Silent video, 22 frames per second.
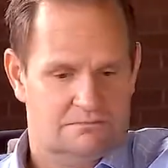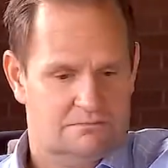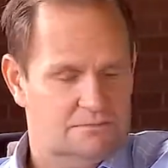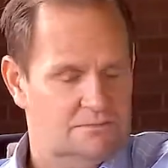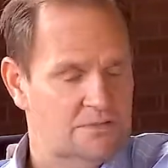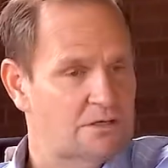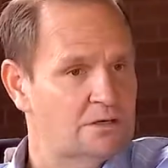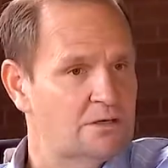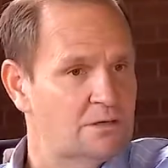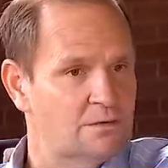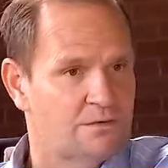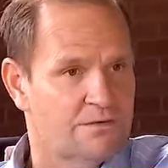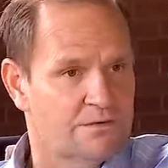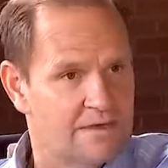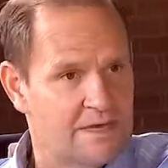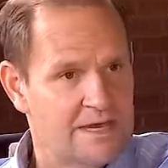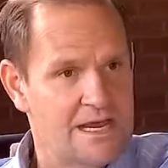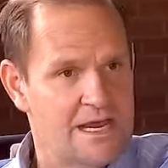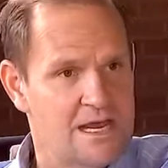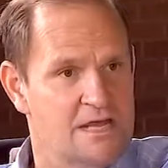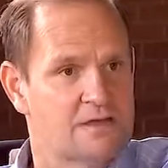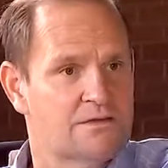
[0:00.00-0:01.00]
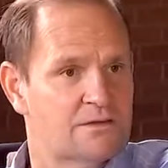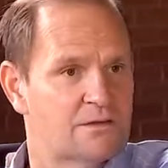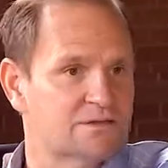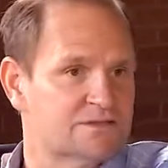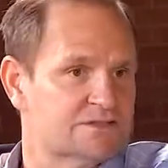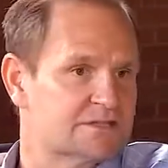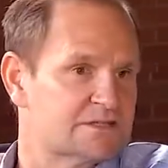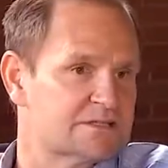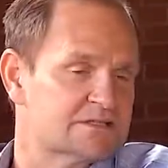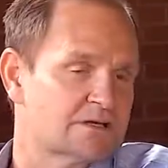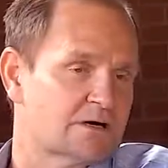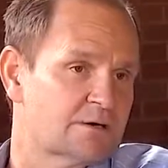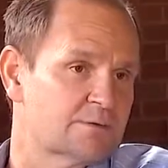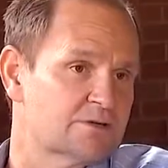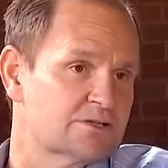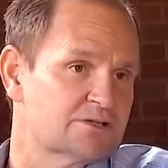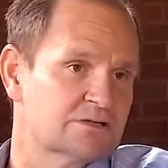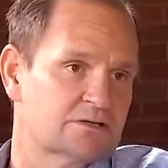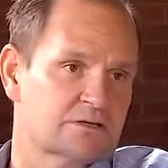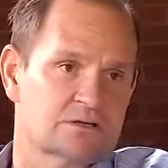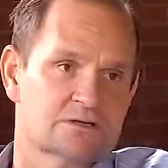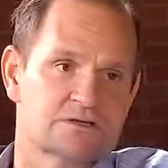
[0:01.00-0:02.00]
they eat those 6 carbon
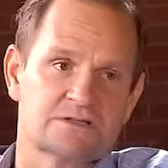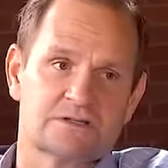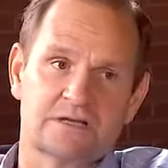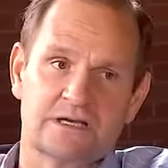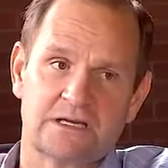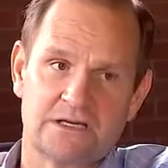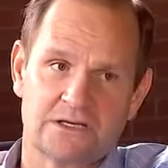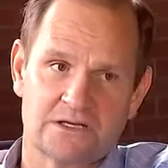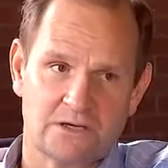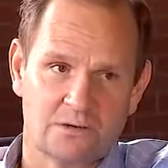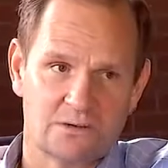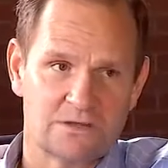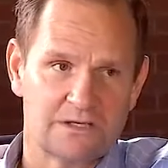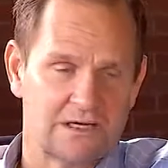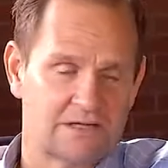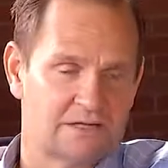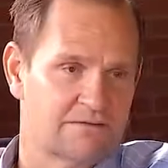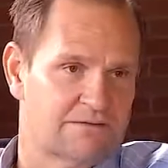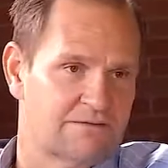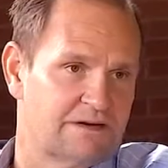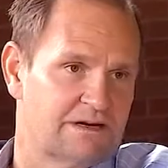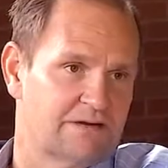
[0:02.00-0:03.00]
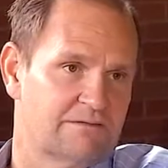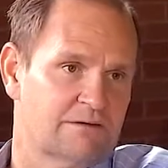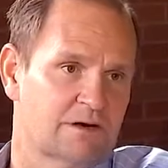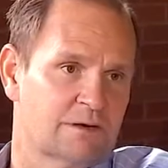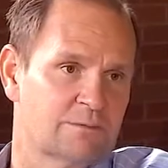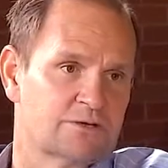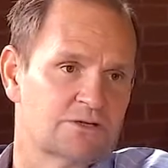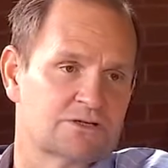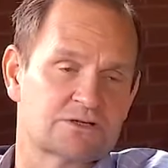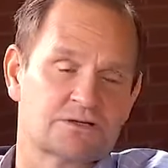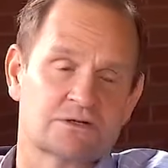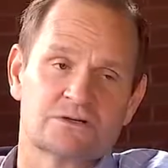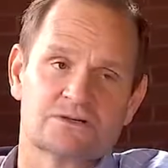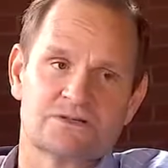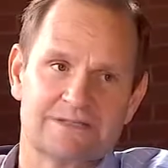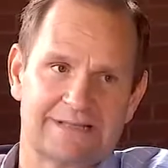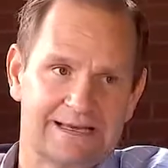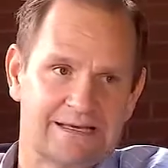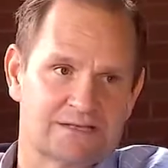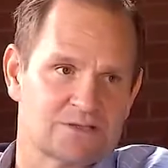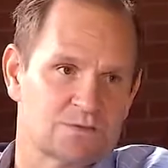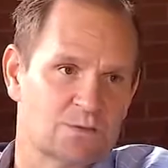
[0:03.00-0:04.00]
sugars. They don't eat the 5 carbon sugars.
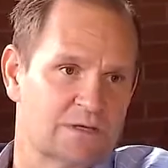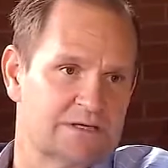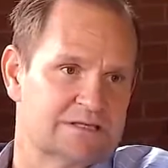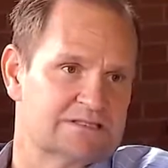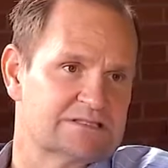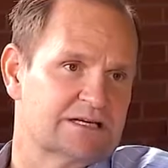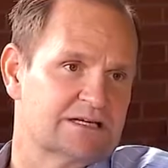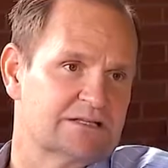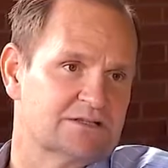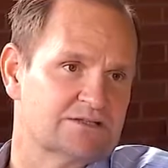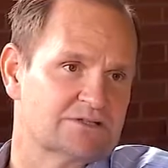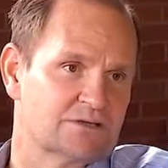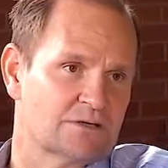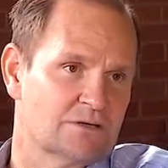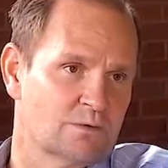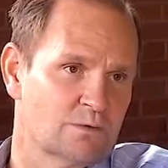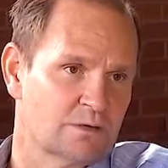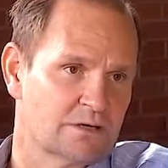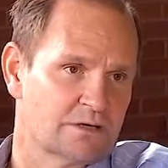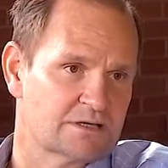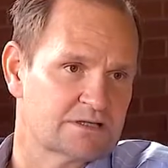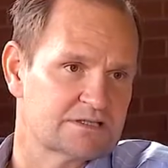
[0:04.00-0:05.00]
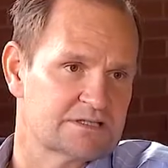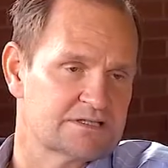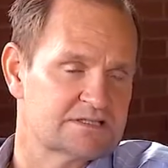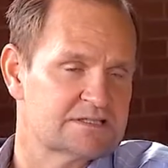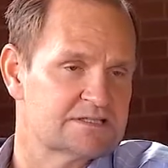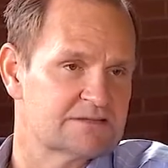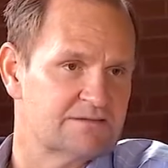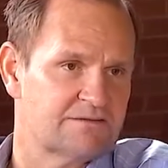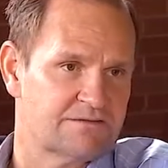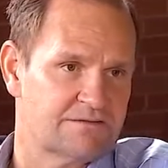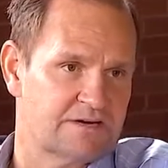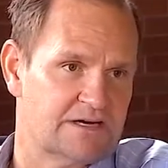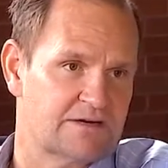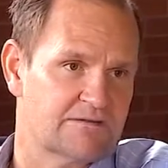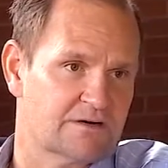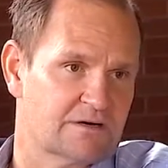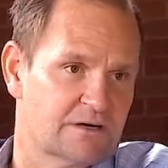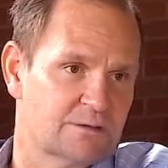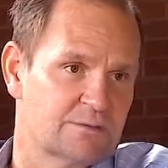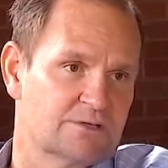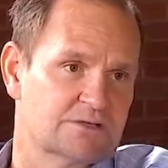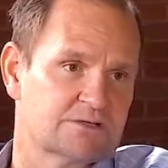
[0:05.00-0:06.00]
That's why xylitol works, is it's a 5
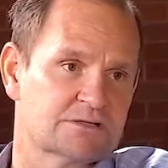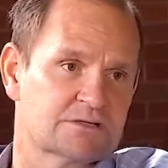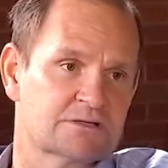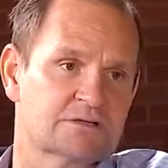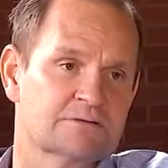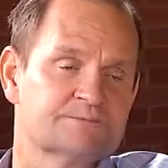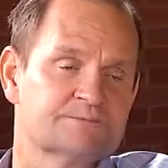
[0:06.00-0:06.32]
carbon sugar.